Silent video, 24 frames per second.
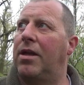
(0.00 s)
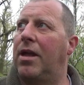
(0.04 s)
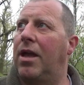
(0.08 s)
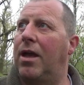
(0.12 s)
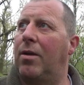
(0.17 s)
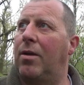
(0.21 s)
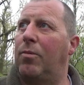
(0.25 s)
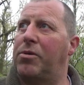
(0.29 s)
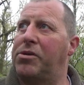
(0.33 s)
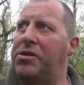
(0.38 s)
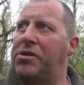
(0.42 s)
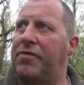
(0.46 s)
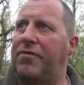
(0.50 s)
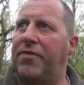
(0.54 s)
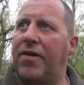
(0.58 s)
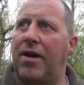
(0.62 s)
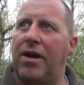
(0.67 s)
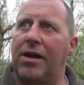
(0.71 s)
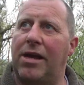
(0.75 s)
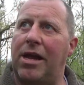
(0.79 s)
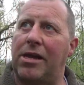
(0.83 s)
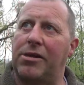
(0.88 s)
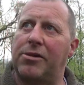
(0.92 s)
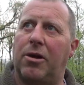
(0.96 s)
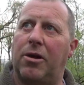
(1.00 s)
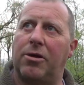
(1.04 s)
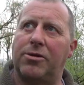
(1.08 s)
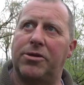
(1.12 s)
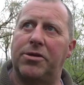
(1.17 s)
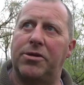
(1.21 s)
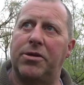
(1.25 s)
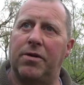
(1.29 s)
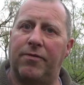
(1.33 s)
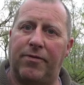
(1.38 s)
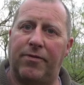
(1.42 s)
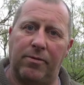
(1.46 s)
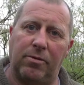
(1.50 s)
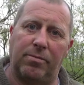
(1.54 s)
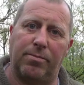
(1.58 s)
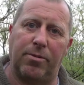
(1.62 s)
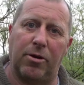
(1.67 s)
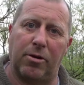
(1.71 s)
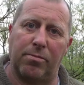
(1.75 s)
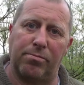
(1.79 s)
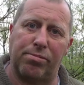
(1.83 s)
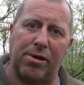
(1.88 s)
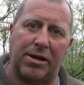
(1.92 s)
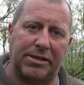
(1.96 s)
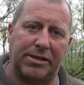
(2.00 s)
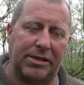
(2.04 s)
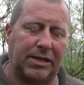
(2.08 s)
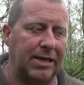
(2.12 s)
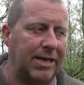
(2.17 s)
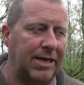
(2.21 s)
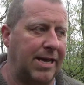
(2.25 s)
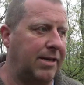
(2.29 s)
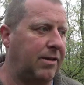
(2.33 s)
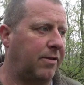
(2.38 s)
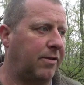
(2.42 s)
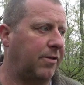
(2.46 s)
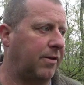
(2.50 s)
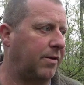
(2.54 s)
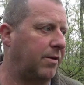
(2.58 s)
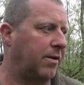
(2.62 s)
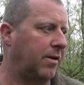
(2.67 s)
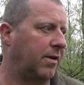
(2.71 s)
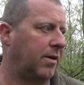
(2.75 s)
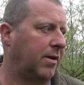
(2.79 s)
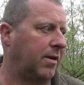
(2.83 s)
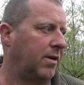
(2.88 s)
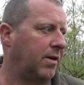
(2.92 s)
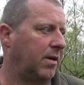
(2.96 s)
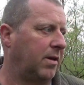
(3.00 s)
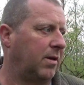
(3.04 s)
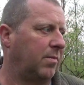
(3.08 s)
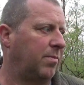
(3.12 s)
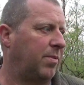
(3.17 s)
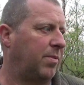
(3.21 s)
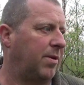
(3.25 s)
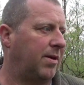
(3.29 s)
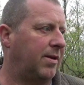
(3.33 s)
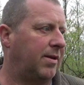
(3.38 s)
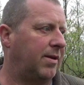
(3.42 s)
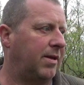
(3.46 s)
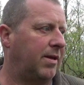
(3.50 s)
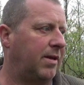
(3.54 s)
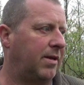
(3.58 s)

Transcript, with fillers: Uh, once your fire gets hot enough it will burn practically anything, but